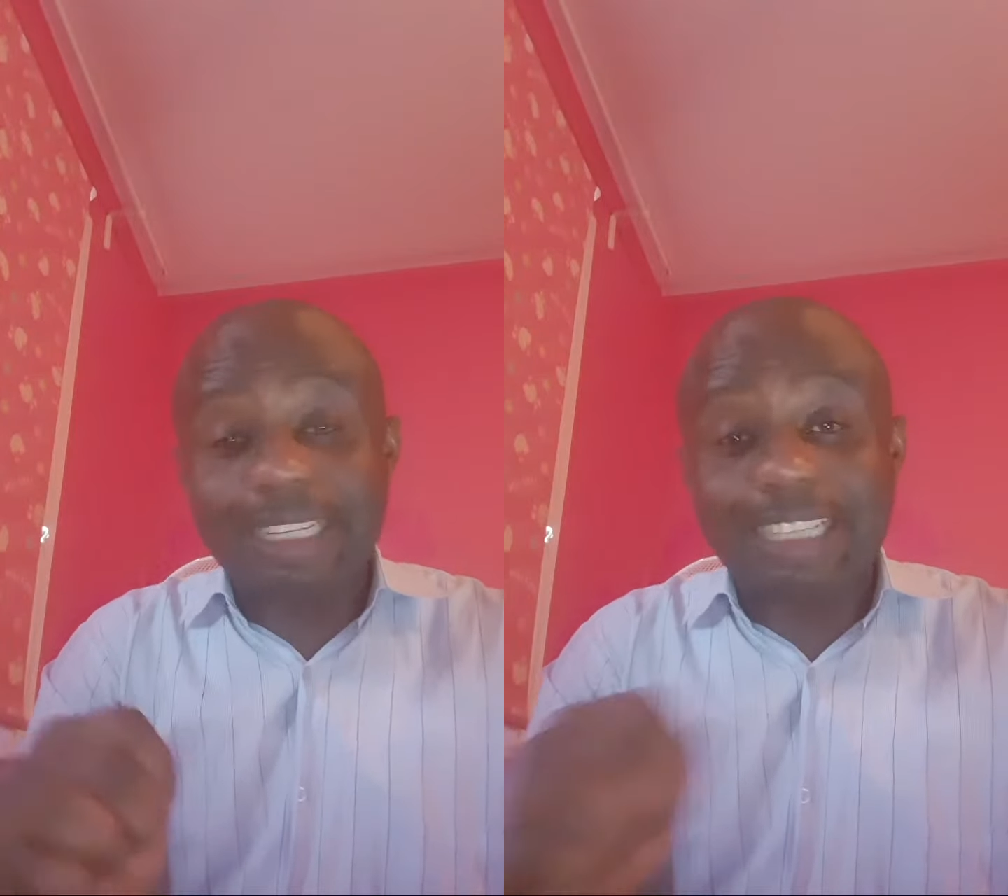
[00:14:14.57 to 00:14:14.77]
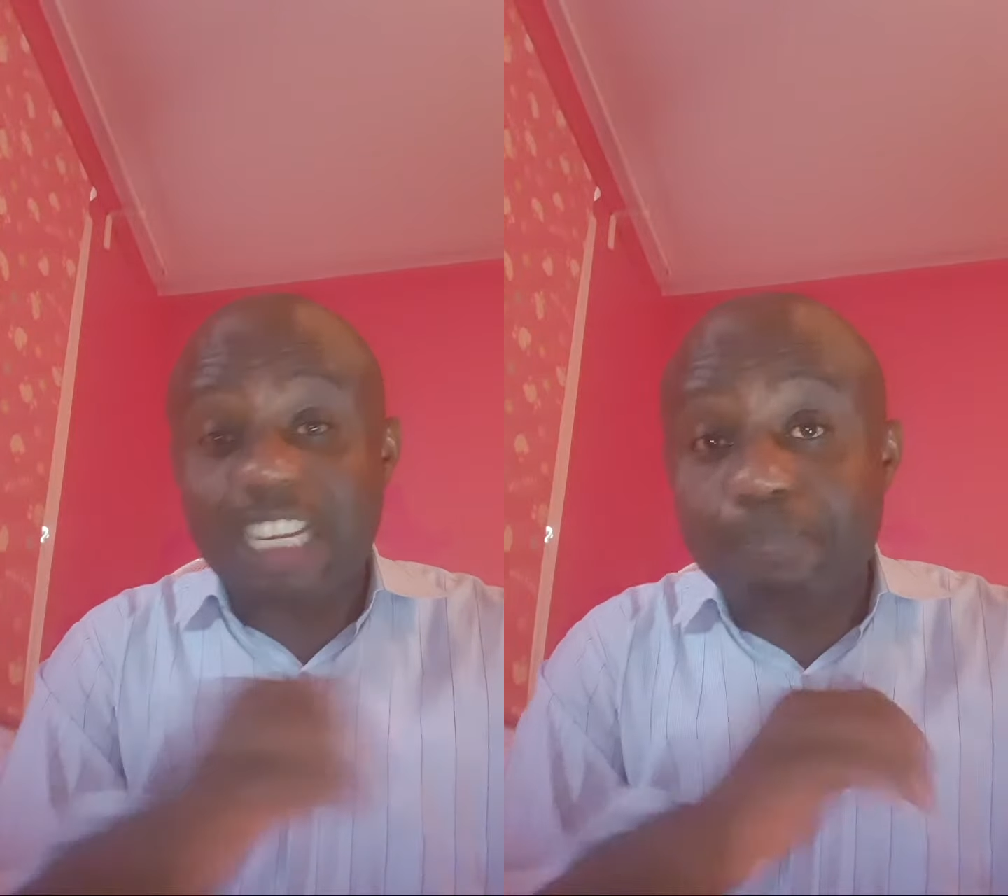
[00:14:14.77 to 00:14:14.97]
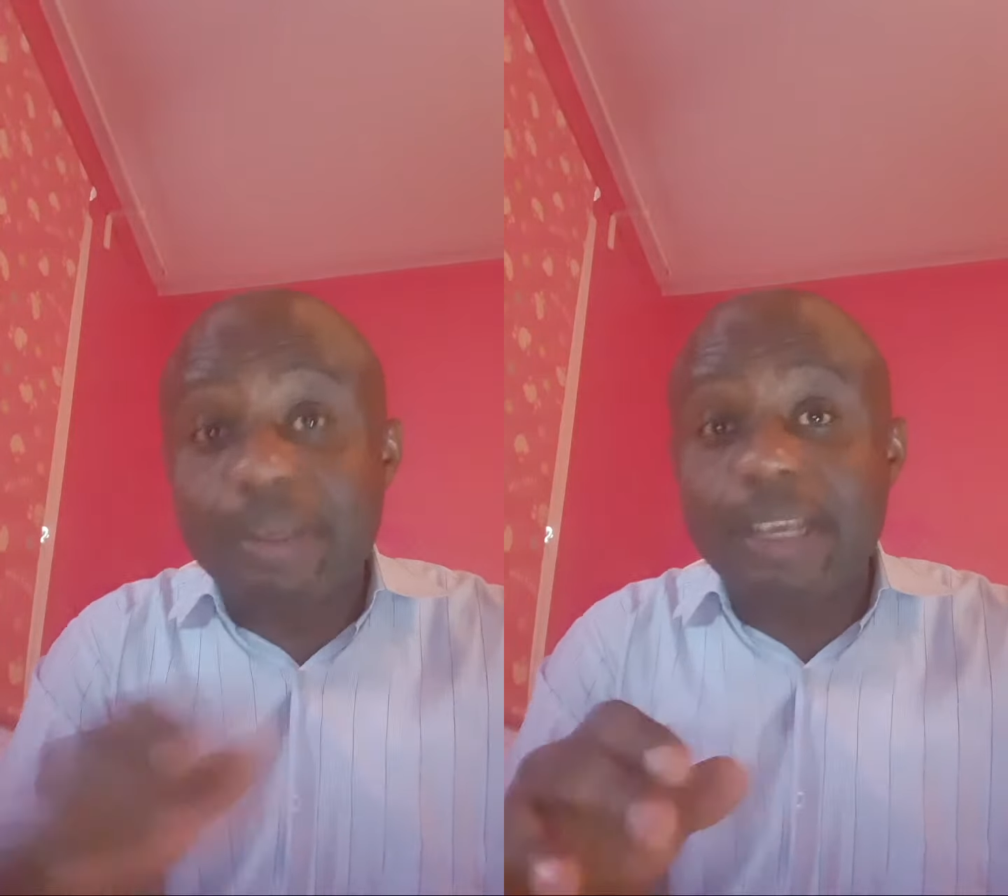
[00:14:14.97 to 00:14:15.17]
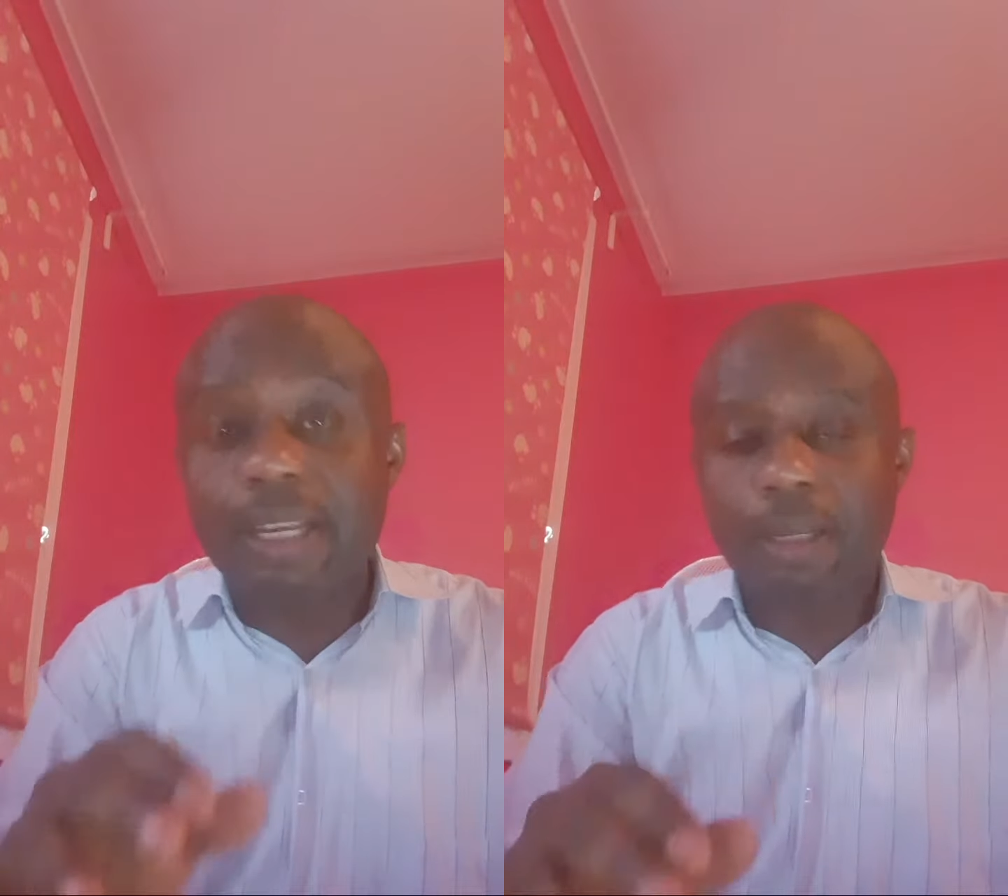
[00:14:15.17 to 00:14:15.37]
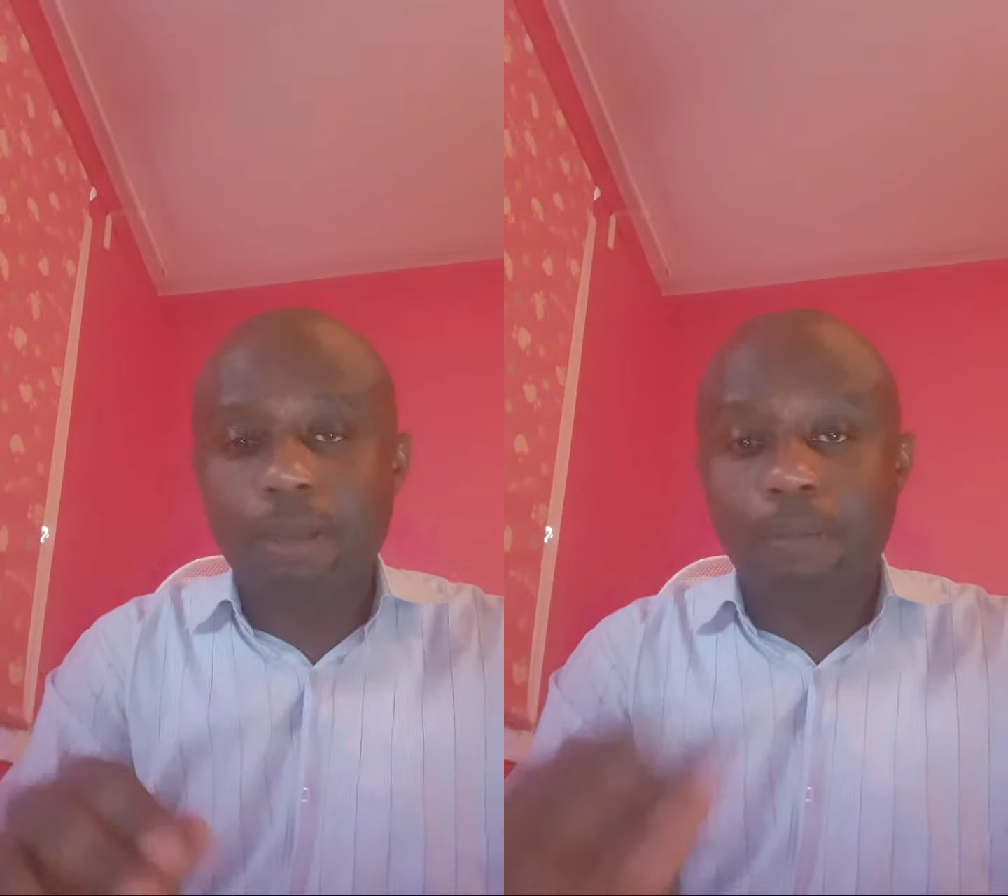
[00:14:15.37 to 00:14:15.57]
it has
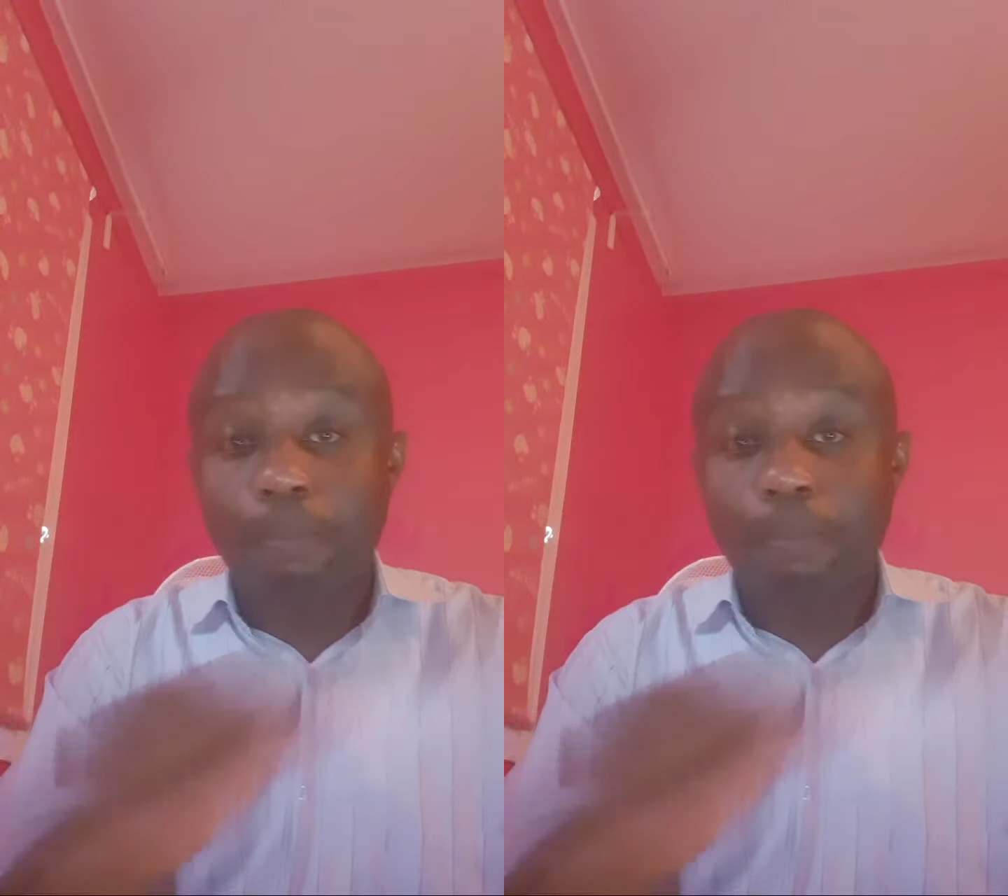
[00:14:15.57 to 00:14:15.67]
been